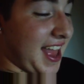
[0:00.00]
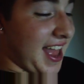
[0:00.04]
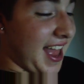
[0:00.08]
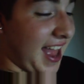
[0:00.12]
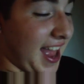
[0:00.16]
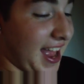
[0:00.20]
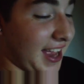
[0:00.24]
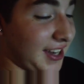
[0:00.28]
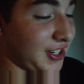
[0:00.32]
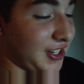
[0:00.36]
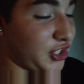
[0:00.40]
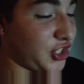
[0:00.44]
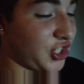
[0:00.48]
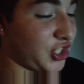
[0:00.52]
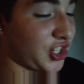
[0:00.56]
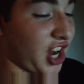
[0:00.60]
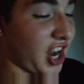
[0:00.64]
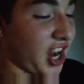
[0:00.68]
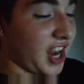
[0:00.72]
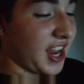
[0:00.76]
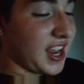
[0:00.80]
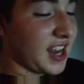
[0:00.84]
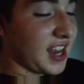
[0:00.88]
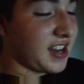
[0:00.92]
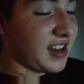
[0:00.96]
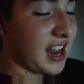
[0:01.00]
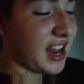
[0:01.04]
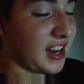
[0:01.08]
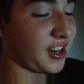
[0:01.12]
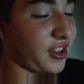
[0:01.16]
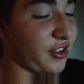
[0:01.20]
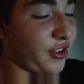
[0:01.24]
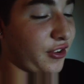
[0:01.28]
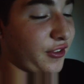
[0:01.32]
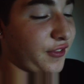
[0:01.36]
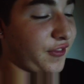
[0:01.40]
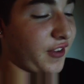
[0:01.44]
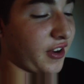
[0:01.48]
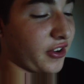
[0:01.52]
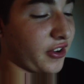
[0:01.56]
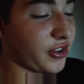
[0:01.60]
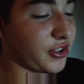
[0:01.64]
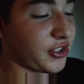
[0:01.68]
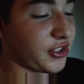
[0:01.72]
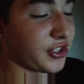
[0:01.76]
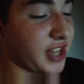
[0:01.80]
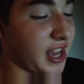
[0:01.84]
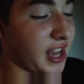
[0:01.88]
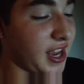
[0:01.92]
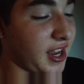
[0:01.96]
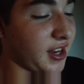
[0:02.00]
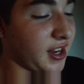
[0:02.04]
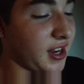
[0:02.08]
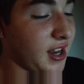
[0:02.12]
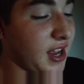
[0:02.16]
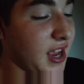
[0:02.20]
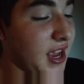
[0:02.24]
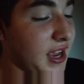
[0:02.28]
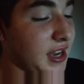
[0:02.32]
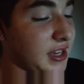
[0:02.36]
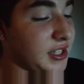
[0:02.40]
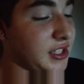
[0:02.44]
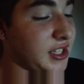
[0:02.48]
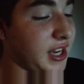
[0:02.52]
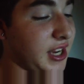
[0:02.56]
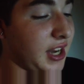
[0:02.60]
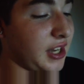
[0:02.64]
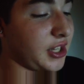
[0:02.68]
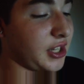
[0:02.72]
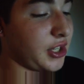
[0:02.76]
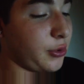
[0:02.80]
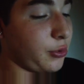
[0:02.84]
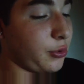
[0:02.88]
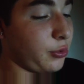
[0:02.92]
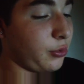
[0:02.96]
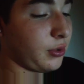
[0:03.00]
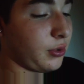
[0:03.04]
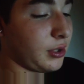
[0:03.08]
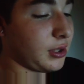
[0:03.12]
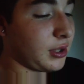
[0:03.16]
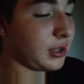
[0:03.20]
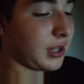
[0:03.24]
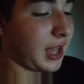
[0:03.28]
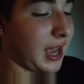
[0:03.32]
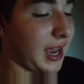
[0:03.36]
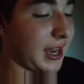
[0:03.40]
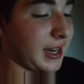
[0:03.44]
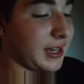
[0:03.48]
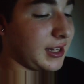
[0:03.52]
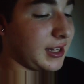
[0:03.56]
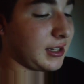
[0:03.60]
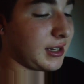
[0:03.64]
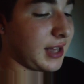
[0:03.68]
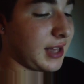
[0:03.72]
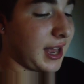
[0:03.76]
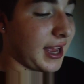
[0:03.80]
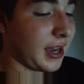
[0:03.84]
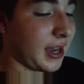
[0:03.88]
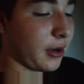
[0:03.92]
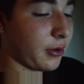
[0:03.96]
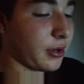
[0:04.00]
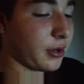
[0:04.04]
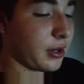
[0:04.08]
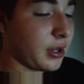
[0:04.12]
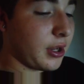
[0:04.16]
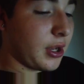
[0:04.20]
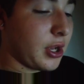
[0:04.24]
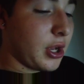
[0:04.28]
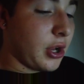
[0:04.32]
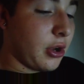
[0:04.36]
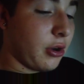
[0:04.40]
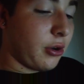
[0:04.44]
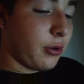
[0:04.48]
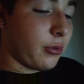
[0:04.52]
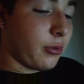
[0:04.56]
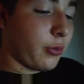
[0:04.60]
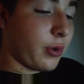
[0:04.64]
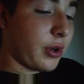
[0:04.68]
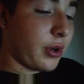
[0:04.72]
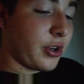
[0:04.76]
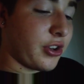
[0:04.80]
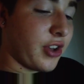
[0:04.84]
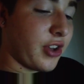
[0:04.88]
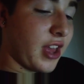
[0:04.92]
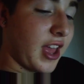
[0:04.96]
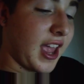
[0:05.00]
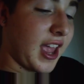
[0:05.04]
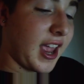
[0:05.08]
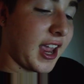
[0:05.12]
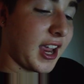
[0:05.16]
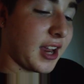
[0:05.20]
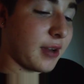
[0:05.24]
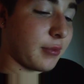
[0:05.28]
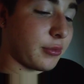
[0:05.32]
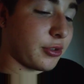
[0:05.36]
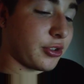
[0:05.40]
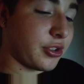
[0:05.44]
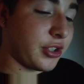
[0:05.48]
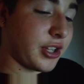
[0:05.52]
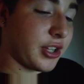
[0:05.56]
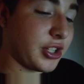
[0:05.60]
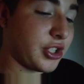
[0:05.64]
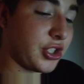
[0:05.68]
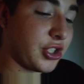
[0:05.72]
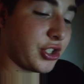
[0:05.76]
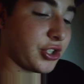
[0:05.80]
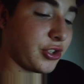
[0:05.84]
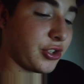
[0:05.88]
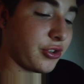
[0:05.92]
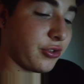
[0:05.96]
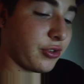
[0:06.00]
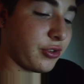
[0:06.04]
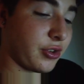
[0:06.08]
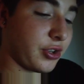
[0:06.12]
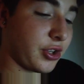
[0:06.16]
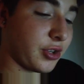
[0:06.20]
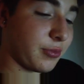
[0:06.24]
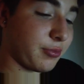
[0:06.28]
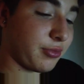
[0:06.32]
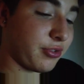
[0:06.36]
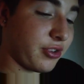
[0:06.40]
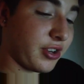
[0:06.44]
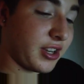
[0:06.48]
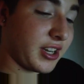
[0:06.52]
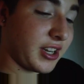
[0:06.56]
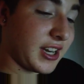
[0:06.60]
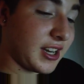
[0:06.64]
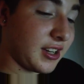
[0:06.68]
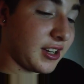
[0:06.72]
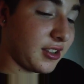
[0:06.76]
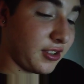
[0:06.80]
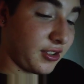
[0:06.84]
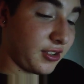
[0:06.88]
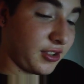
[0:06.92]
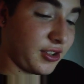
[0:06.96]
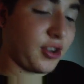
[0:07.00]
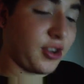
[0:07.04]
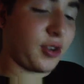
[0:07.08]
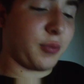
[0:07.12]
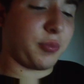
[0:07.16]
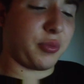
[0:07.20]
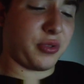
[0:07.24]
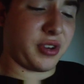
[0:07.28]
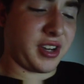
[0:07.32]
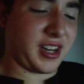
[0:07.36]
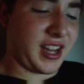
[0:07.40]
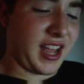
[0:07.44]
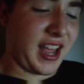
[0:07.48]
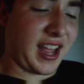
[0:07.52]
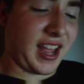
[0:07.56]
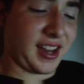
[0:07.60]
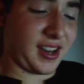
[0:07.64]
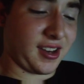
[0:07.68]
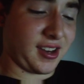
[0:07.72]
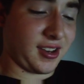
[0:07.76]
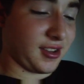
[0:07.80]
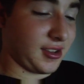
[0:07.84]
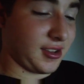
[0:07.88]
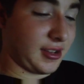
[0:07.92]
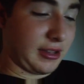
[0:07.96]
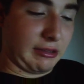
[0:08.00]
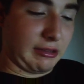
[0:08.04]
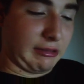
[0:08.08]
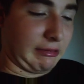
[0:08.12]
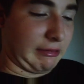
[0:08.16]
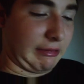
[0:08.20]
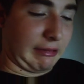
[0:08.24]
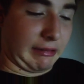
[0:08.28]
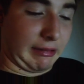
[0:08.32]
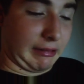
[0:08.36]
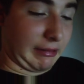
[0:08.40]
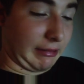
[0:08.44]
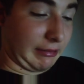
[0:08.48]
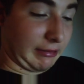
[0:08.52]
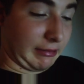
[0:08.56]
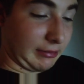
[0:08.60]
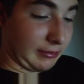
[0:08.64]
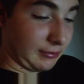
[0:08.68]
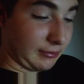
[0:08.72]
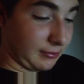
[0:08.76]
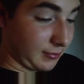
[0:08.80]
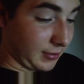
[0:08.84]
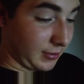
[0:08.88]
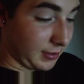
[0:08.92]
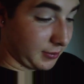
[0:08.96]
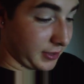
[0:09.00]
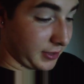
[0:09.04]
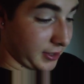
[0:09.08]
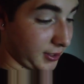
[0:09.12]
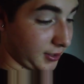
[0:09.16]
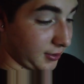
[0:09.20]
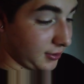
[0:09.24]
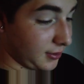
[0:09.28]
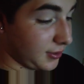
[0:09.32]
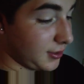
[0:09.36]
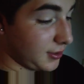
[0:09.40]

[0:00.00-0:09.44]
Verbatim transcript: Headshot in that little fucker's head, seeing you lie down when the hammer hits you in your pretty little pretty head. I don't know, my bad.